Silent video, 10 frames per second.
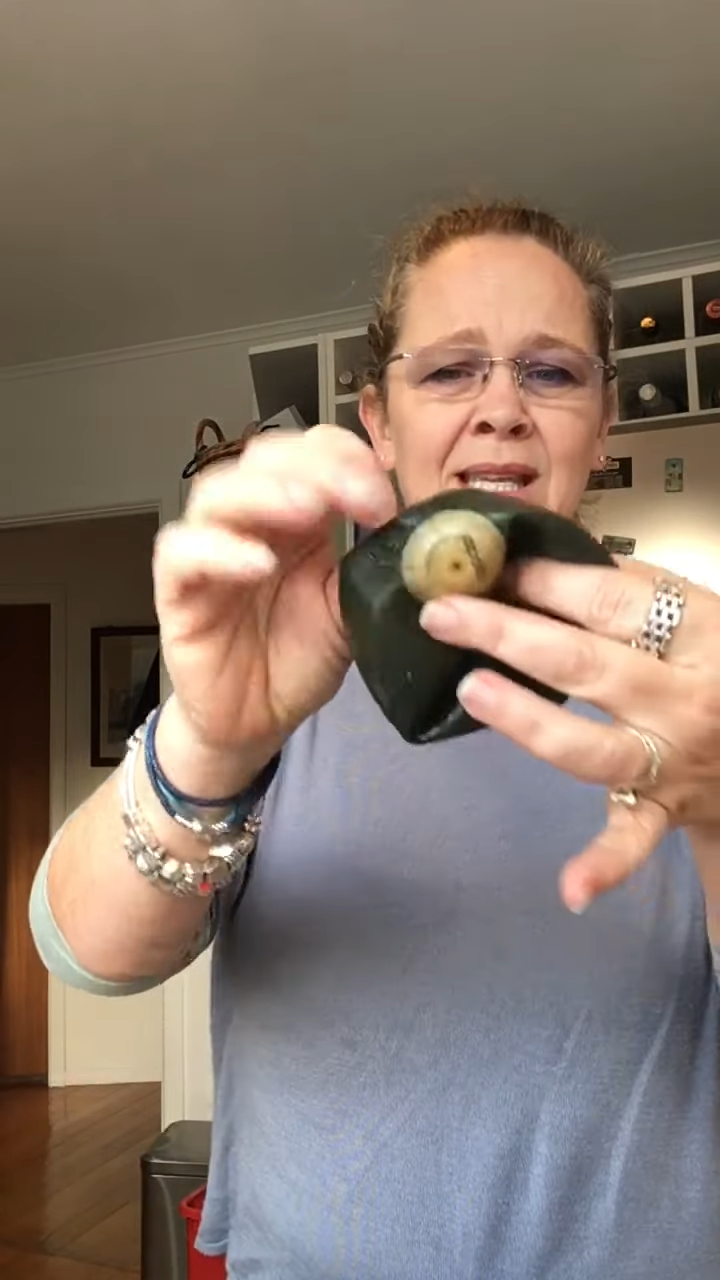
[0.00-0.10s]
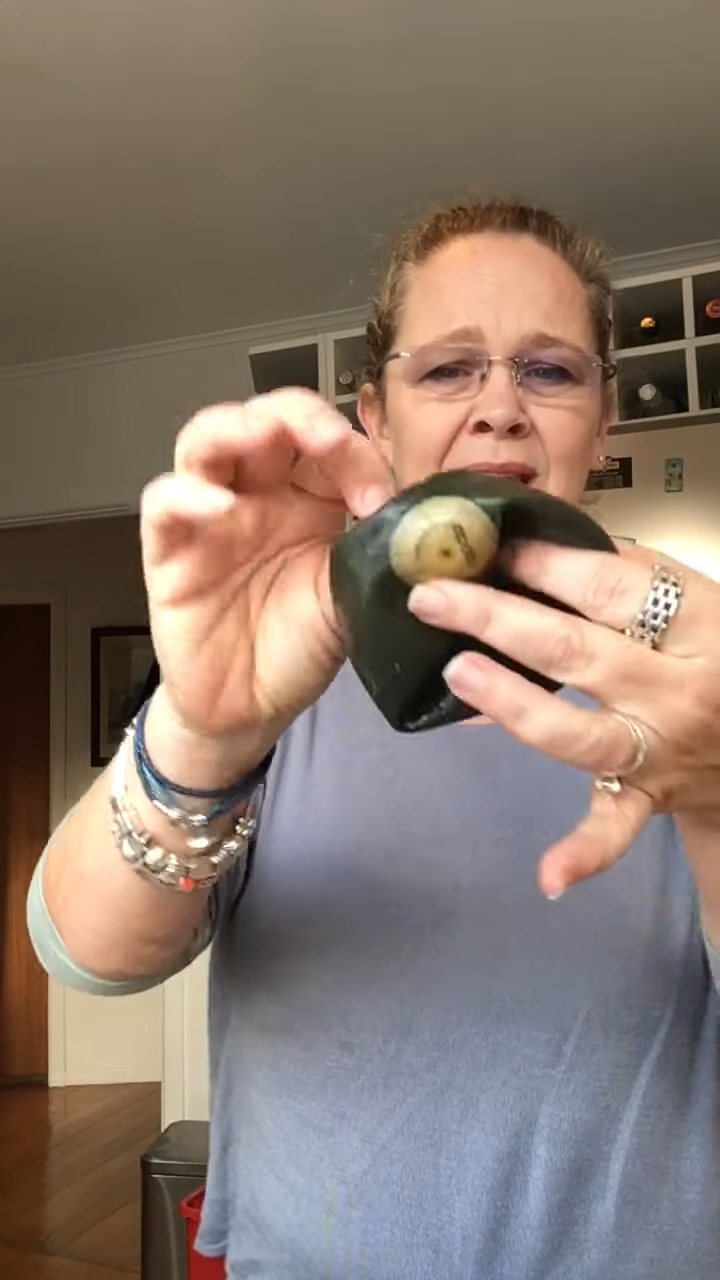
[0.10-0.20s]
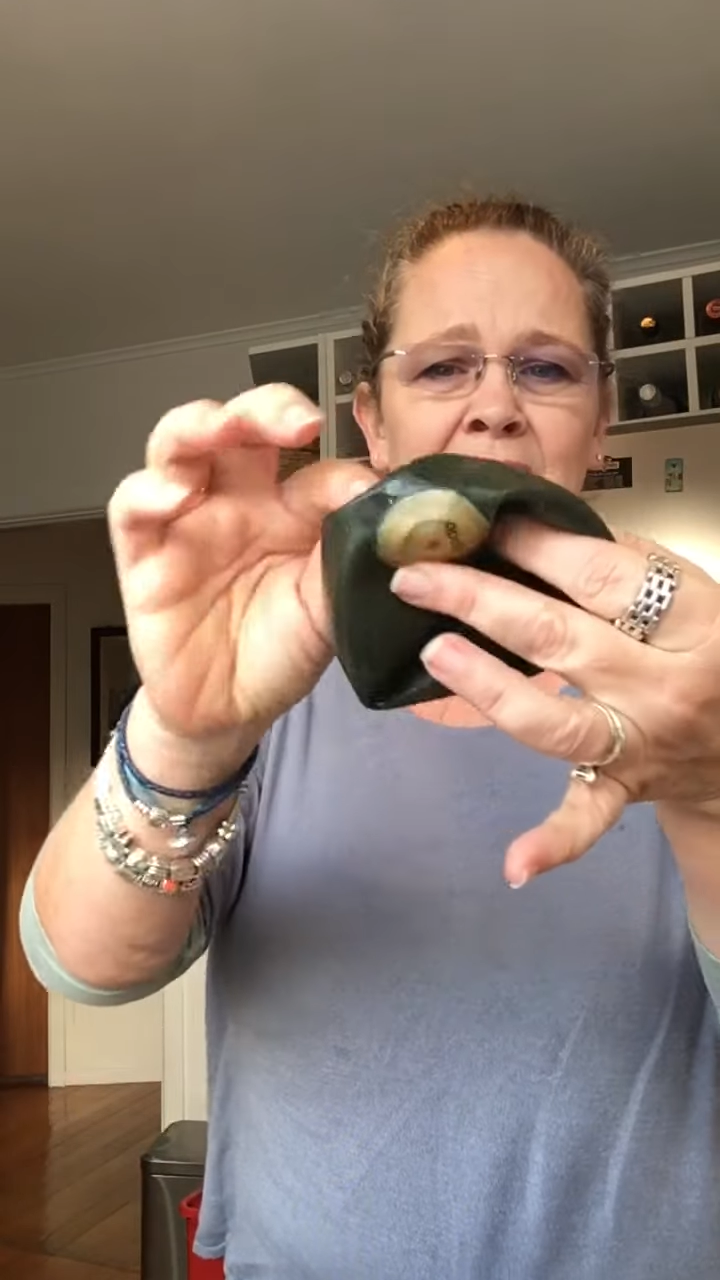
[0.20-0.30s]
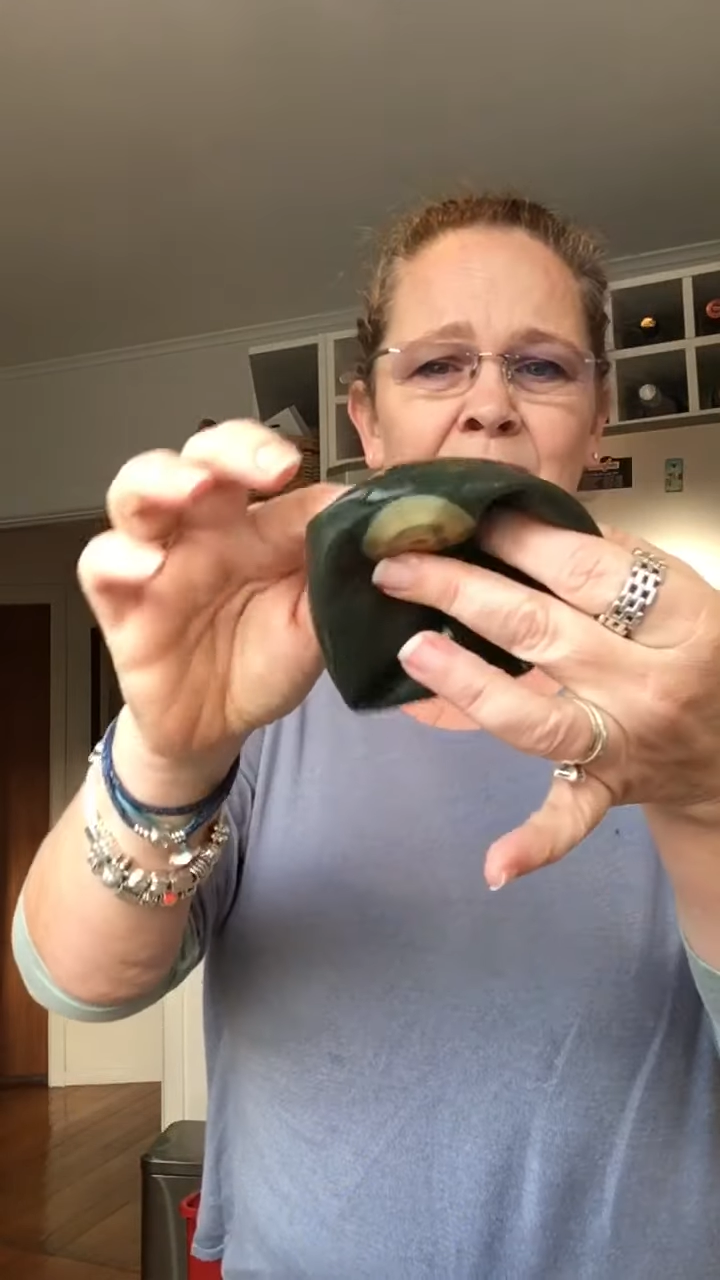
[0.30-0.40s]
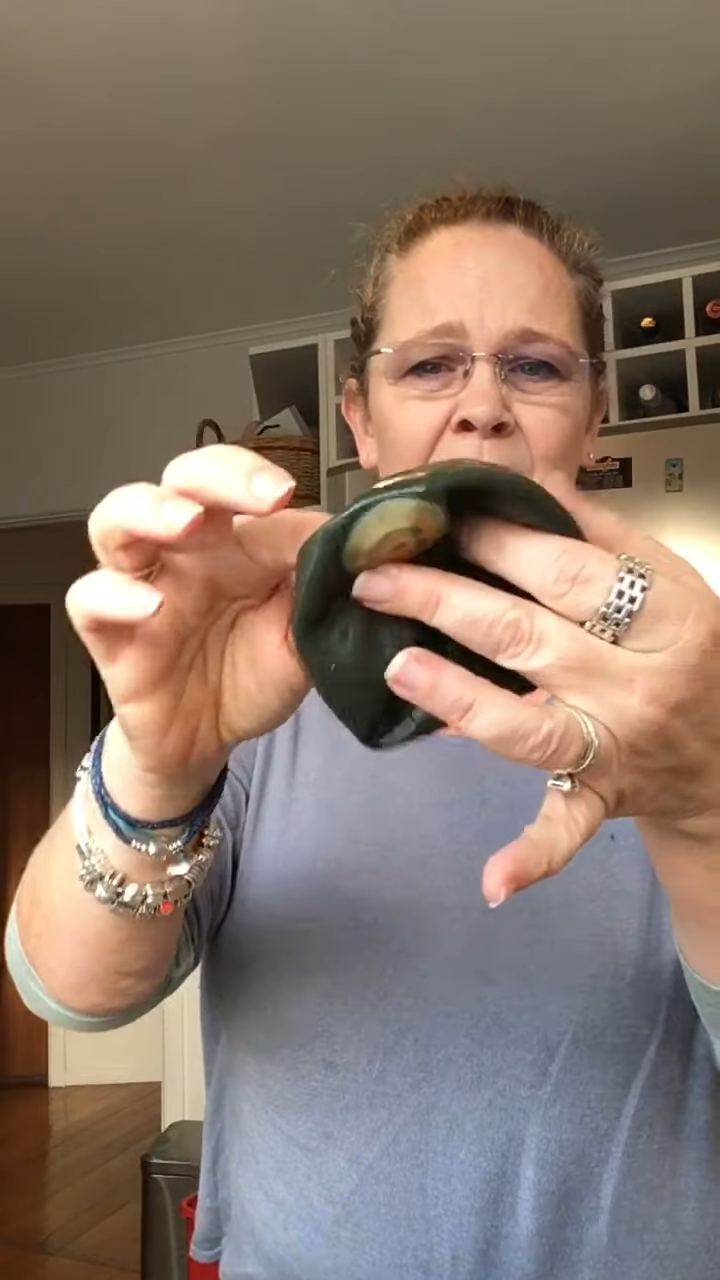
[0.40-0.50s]

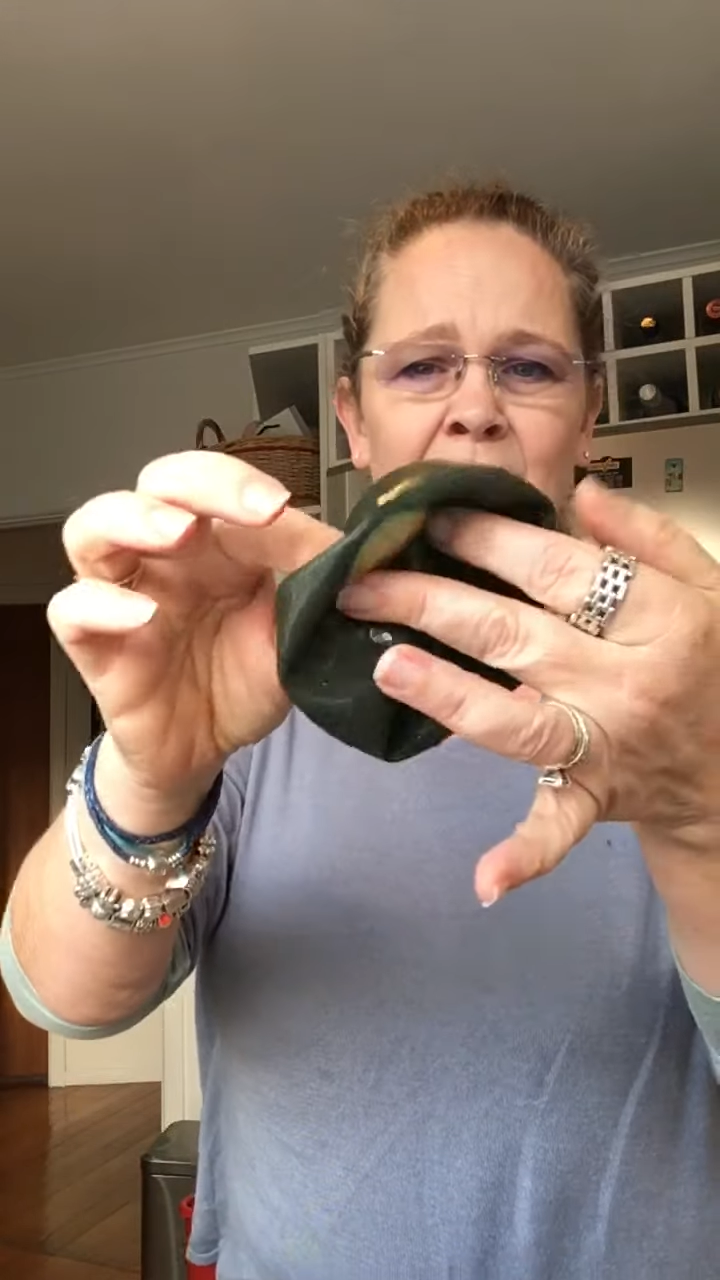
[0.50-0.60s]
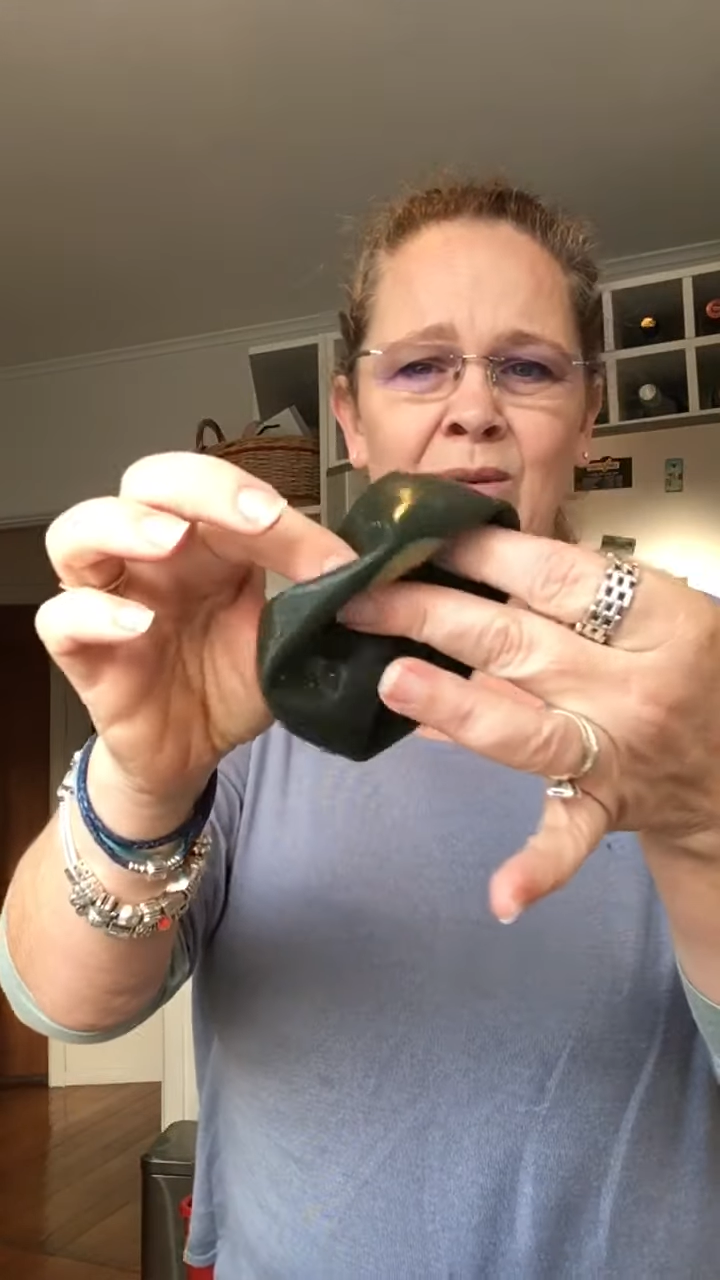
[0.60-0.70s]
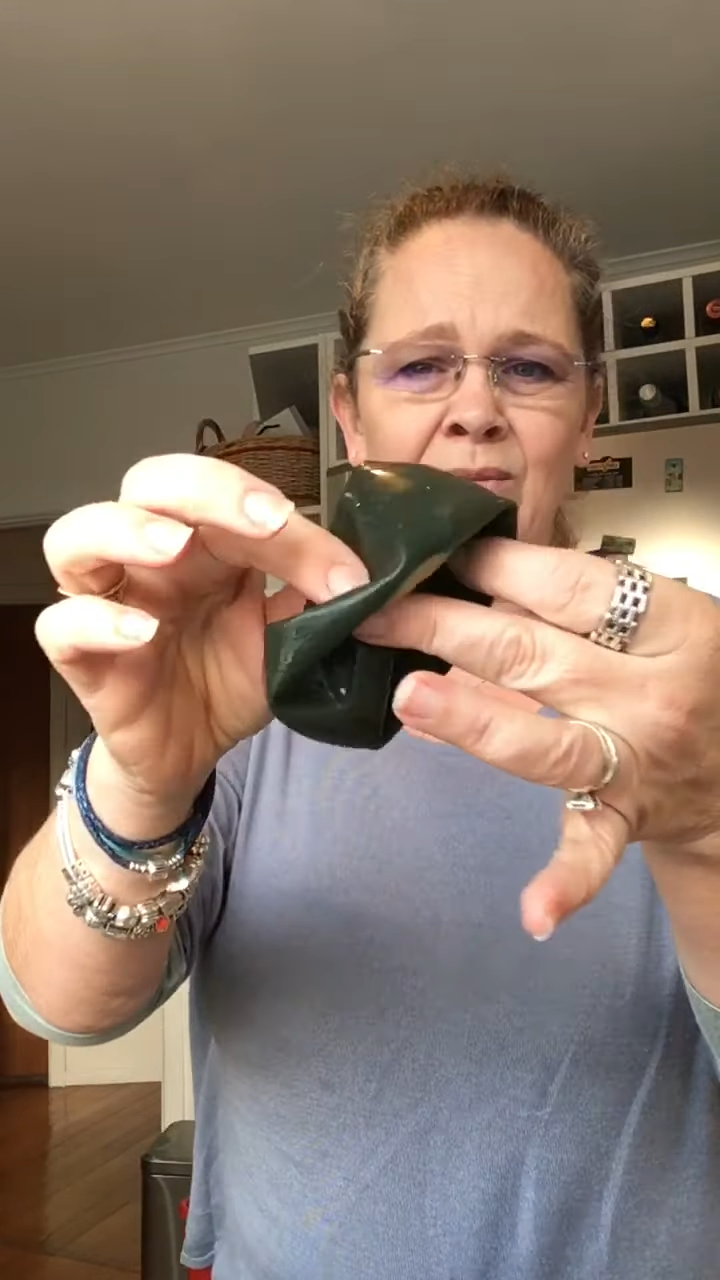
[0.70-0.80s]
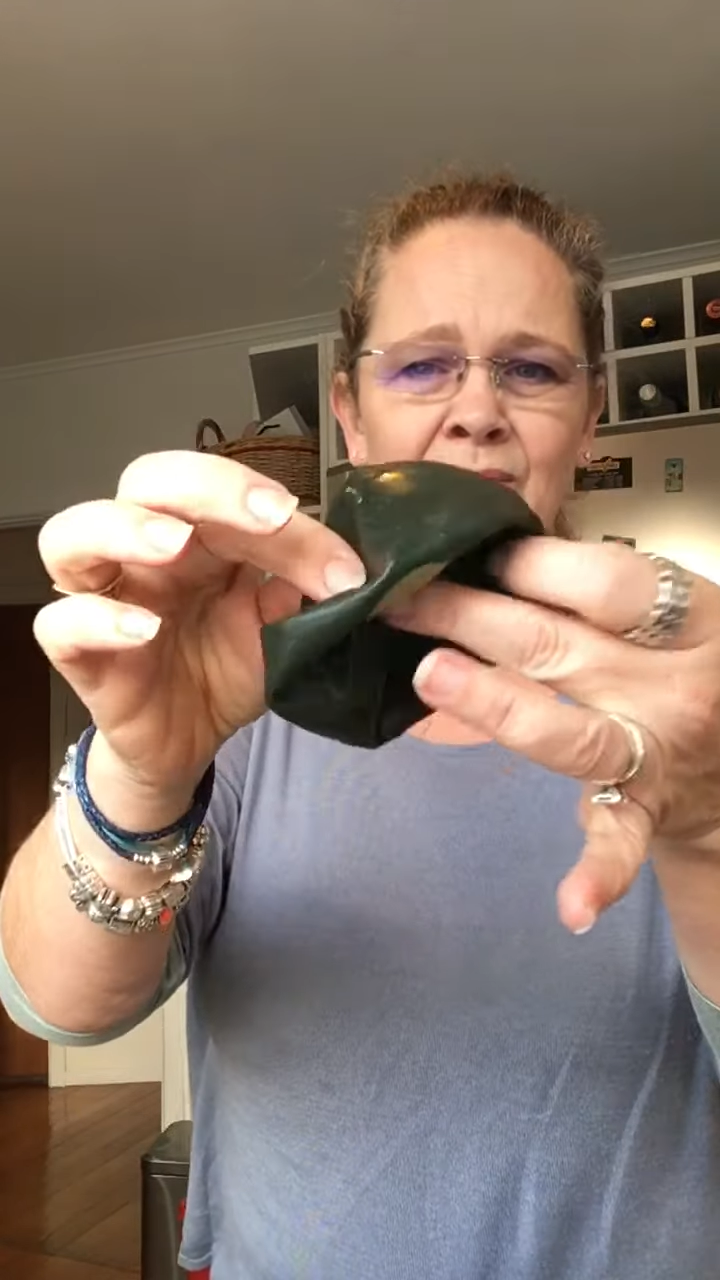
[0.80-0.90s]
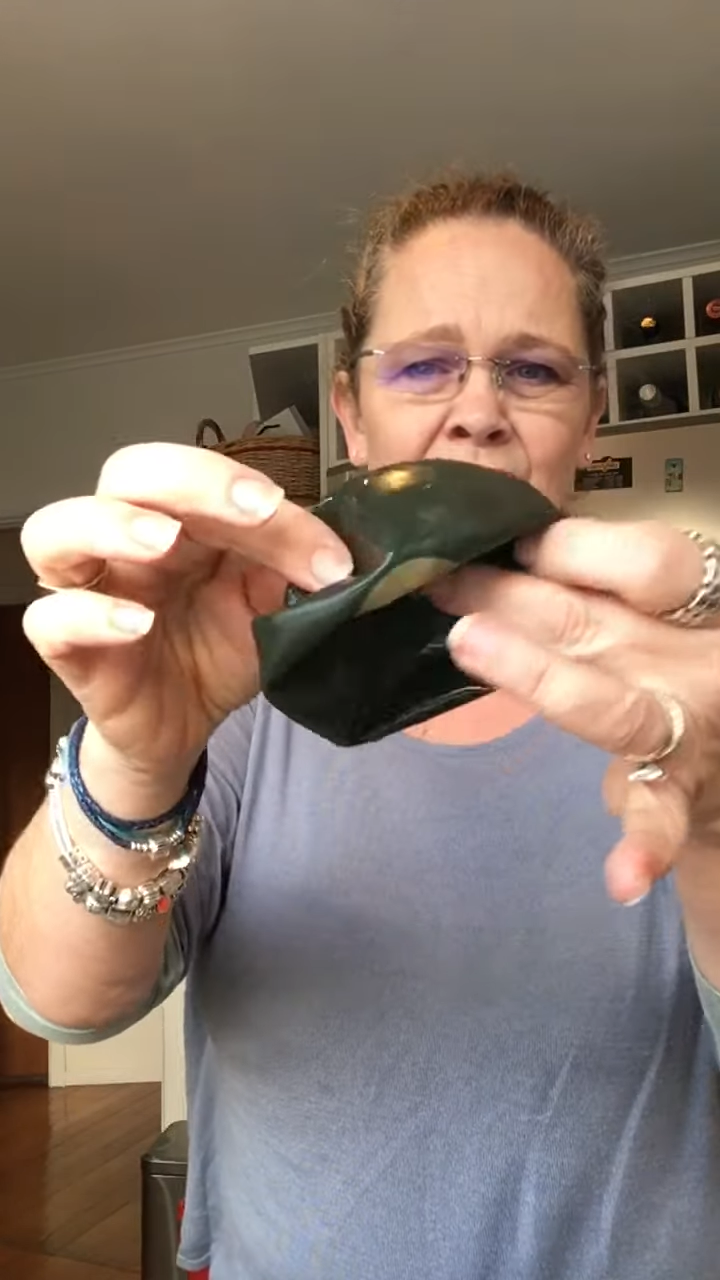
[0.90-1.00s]
the
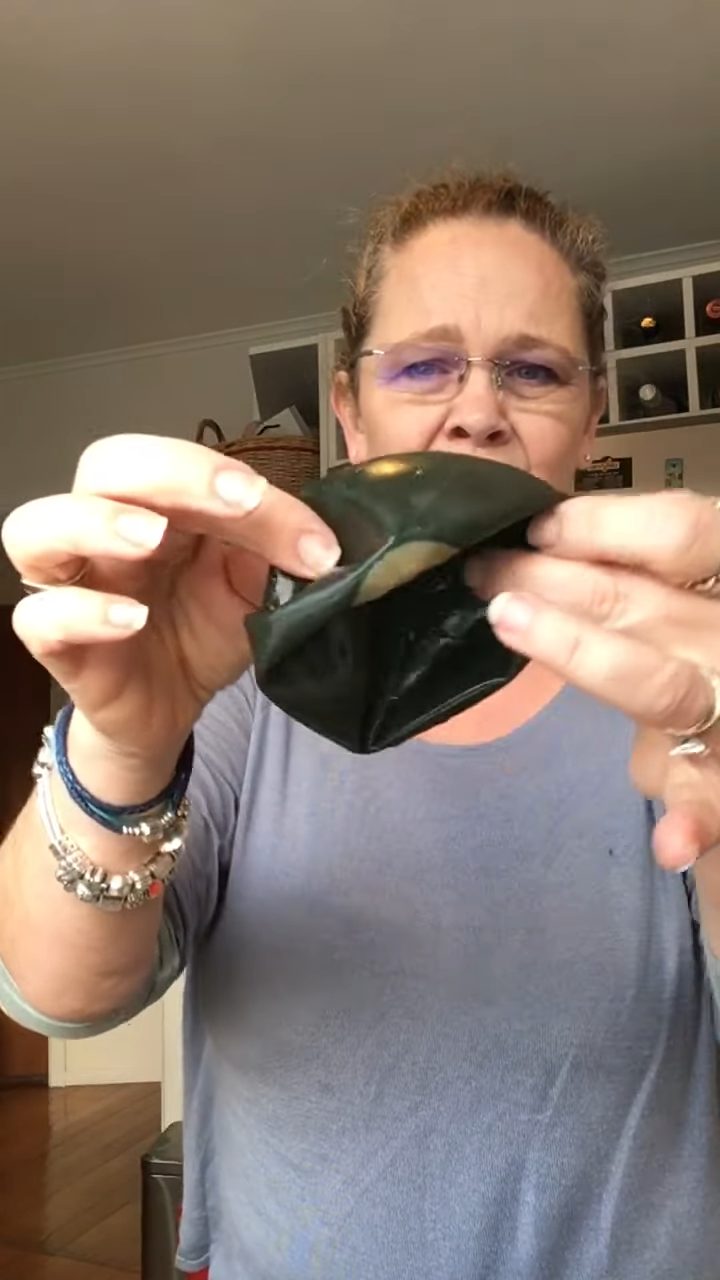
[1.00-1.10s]
balloon.